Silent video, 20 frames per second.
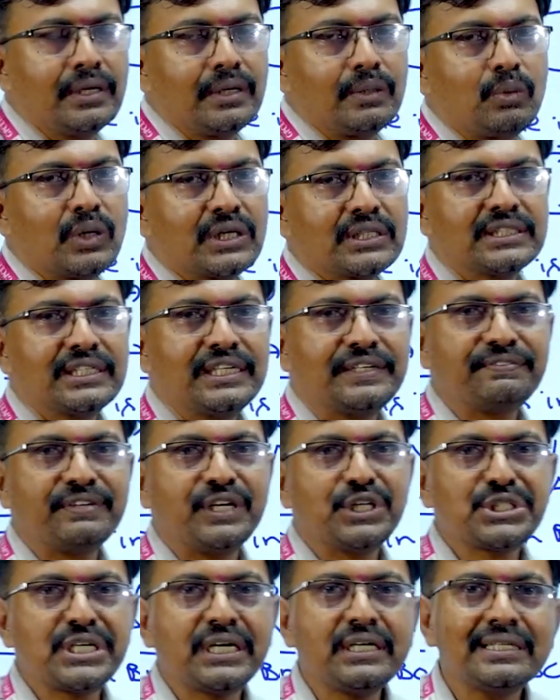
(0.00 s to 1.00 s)
What is the
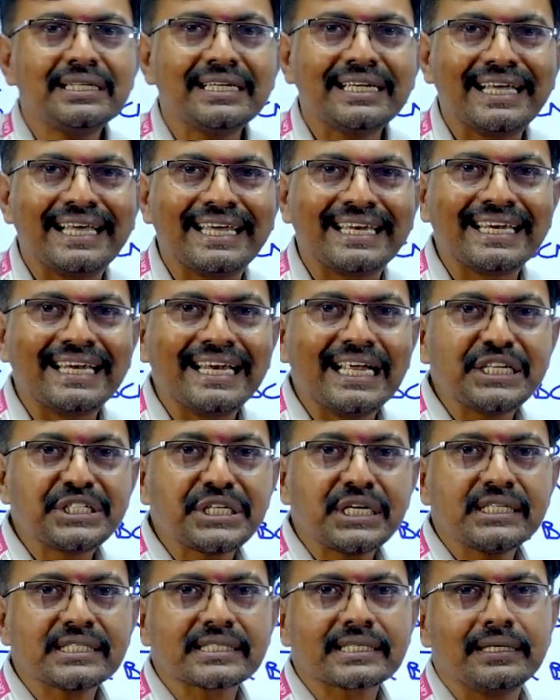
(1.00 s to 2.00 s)
definition? A
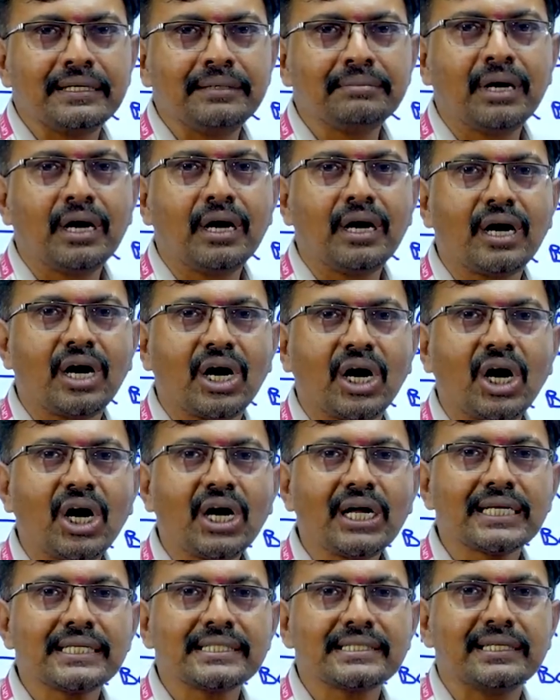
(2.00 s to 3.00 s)
relation schema
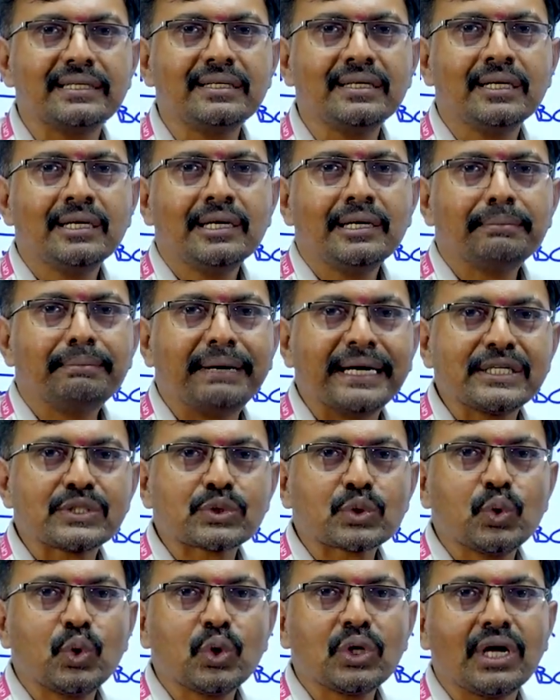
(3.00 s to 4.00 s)
R is in
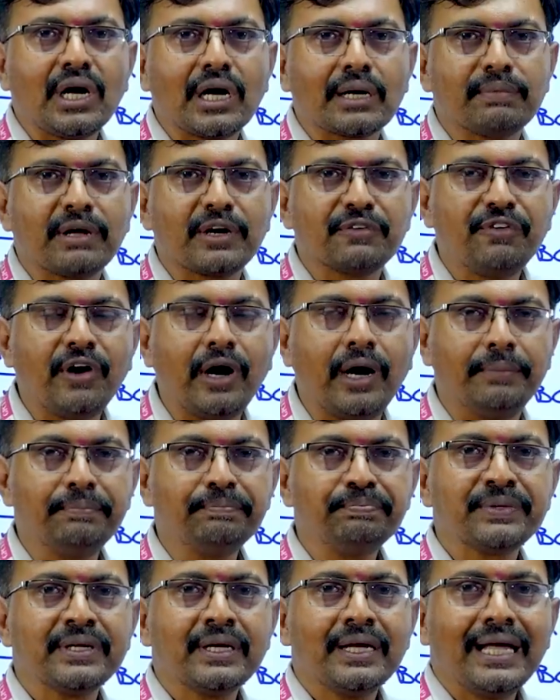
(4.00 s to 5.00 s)
Boyce-Codd normal
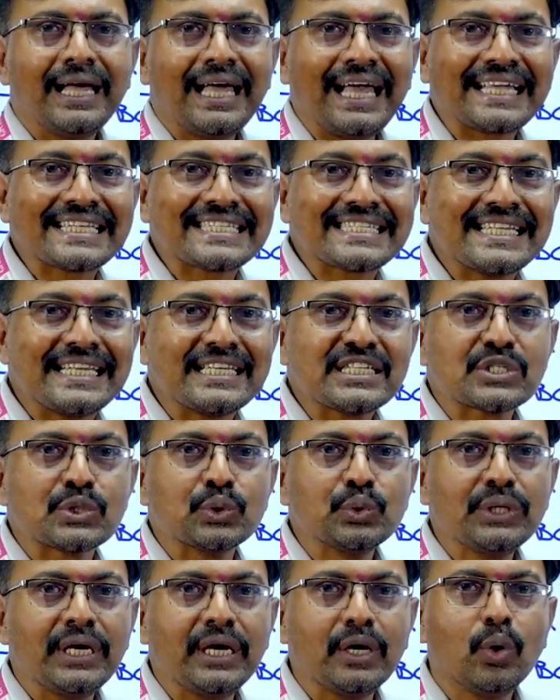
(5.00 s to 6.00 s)
form. X tends
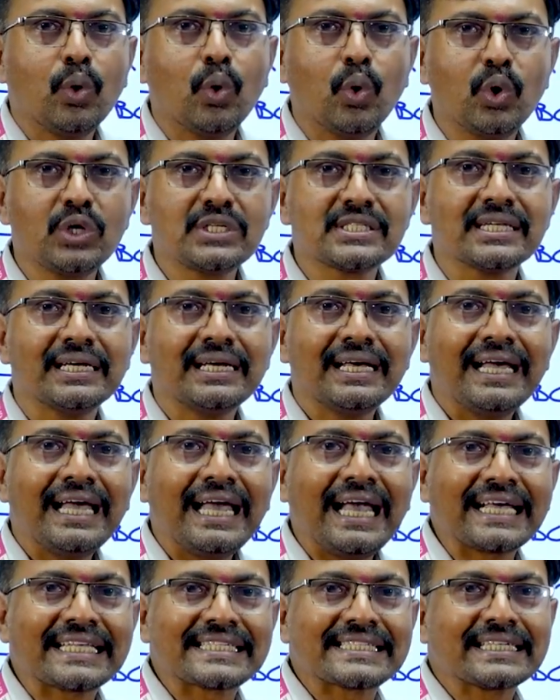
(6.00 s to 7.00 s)
to A holds.
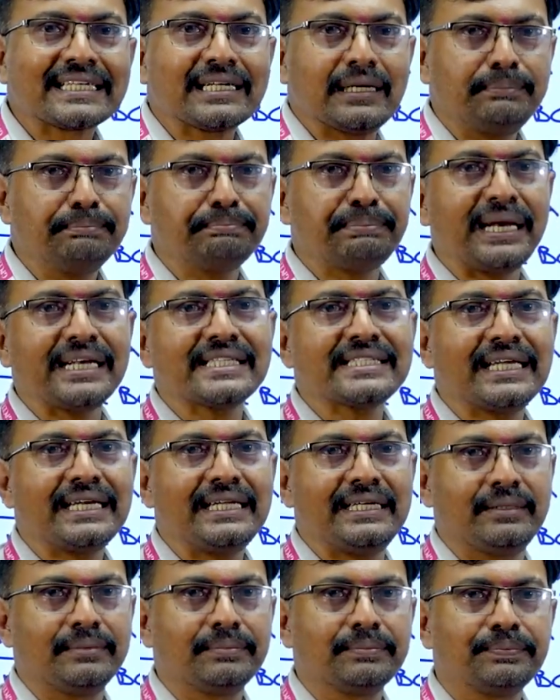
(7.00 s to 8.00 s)
X
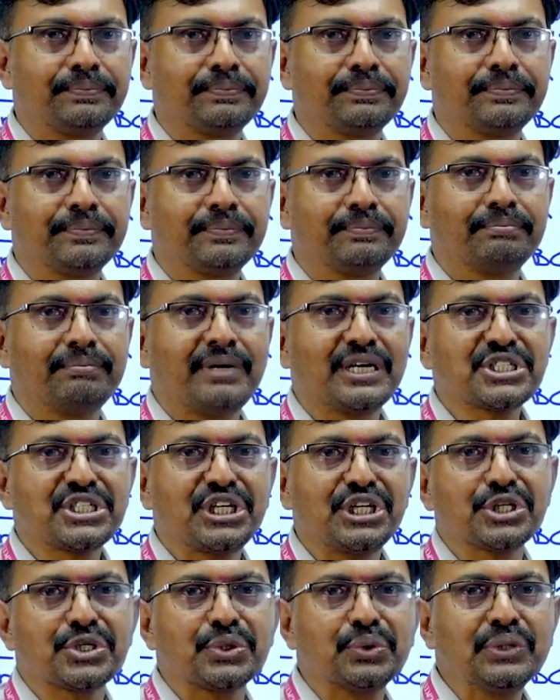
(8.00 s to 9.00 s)
compulsory must
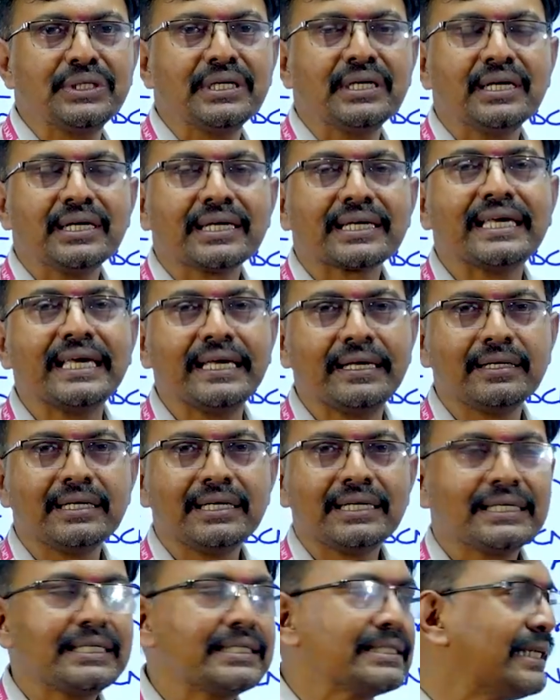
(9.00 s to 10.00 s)
and should key
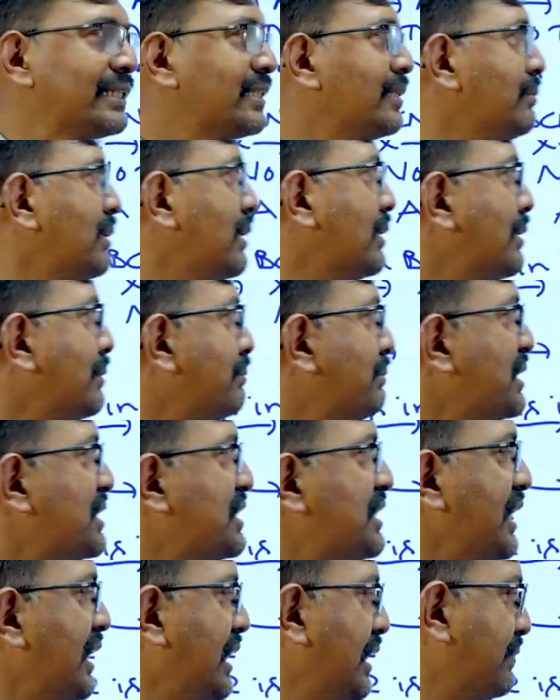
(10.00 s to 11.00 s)
is nothing but
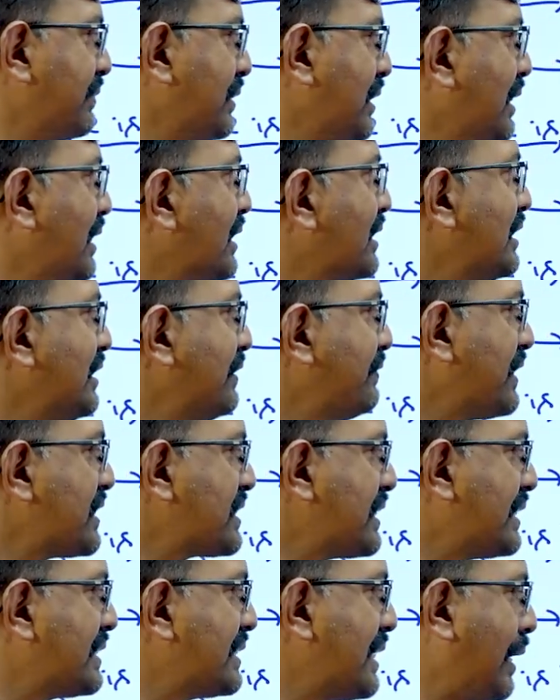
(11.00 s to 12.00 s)
BCNF. That is the
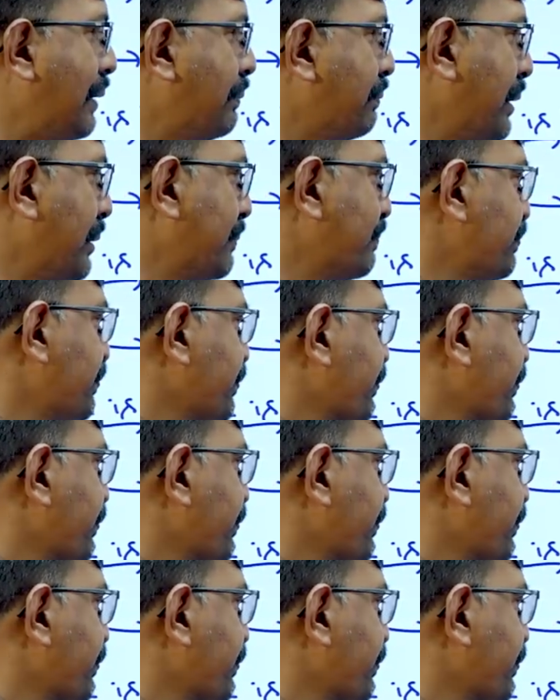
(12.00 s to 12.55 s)
first example.